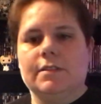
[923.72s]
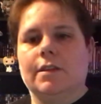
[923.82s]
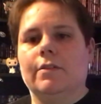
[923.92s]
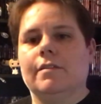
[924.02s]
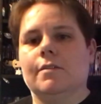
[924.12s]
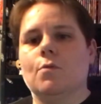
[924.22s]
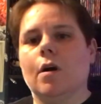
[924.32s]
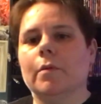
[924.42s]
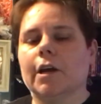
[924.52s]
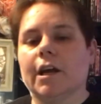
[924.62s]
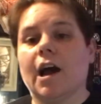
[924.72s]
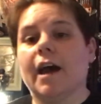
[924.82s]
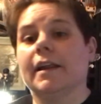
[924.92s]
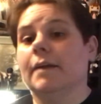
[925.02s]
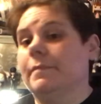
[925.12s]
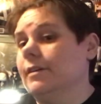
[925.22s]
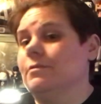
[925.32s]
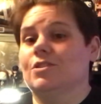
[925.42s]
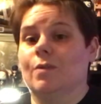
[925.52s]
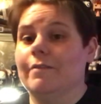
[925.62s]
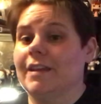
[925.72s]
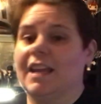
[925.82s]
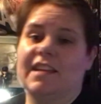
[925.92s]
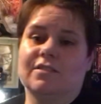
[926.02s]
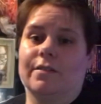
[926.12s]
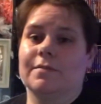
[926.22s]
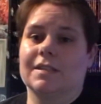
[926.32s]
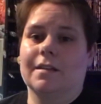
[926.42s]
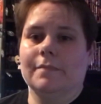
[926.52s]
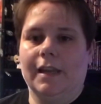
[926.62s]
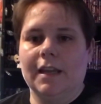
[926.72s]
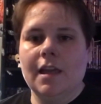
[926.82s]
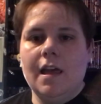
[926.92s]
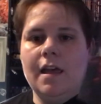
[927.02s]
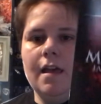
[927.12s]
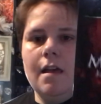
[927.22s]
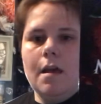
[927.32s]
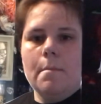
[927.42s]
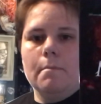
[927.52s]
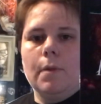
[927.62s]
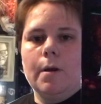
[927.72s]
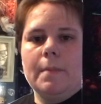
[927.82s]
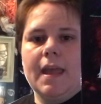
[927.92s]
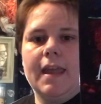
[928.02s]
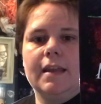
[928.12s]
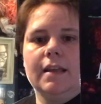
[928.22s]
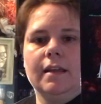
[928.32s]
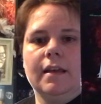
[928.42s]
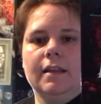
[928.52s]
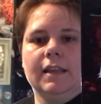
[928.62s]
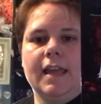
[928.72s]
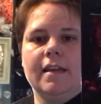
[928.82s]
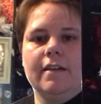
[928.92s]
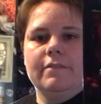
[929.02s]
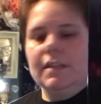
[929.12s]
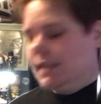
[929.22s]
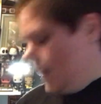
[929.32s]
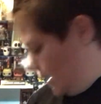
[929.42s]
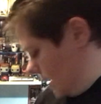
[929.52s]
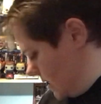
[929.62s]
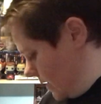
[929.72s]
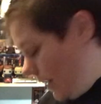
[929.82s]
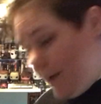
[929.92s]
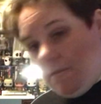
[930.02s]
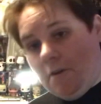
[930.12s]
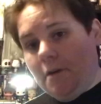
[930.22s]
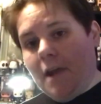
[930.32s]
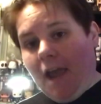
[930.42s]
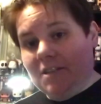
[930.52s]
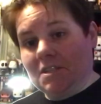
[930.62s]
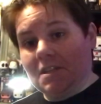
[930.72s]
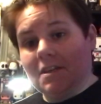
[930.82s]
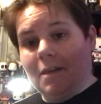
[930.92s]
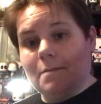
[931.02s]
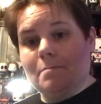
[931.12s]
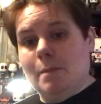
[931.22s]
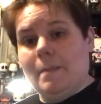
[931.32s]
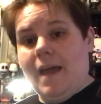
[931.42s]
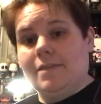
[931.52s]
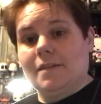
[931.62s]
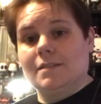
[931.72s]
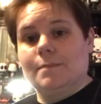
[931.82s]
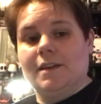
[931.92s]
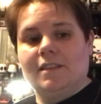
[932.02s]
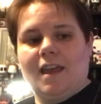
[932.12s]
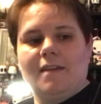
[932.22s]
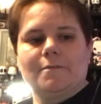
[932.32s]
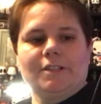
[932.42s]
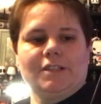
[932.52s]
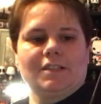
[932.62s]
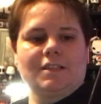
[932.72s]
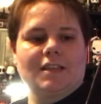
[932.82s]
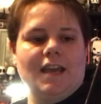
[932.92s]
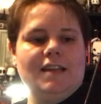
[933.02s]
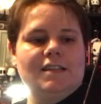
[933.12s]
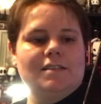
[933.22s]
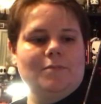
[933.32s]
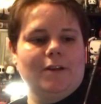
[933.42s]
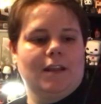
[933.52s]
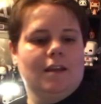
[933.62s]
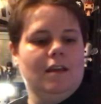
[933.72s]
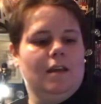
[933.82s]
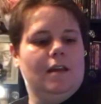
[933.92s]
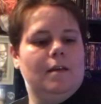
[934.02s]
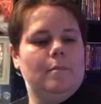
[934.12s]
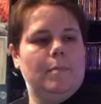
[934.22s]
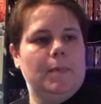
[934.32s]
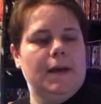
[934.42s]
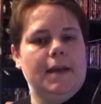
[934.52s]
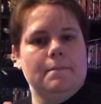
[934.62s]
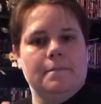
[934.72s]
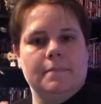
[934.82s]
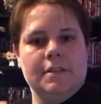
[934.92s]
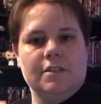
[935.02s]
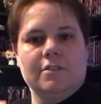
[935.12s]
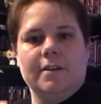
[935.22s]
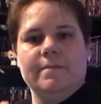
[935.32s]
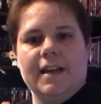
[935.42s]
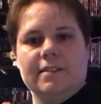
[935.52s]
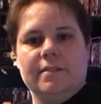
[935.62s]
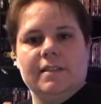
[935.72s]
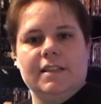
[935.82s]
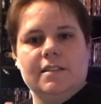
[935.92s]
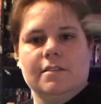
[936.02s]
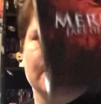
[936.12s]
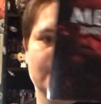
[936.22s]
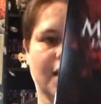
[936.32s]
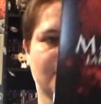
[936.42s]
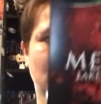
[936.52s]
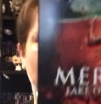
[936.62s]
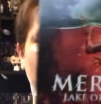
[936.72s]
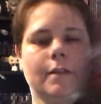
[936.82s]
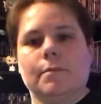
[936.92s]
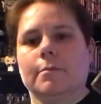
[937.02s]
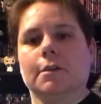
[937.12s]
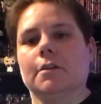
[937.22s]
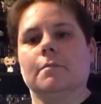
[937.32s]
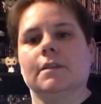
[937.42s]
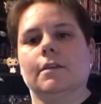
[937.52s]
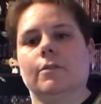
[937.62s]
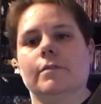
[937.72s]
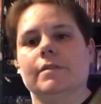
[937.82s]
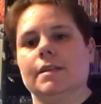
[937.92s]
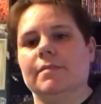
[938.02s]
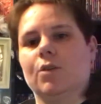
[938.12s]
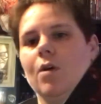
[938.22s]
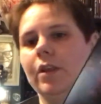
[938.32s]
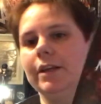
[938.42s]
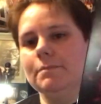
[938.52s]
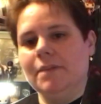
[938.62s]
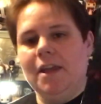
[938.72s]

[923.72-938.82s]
was the only thing Walmart got, but it was $12.88, so I wasn't complaining. Mermaid, Lake of the Dead, and I've heard actually nothing but bad things about that, which is kind of disappointing, but it's a Scream Factory release, so that's probably going to be the only redeeming quality.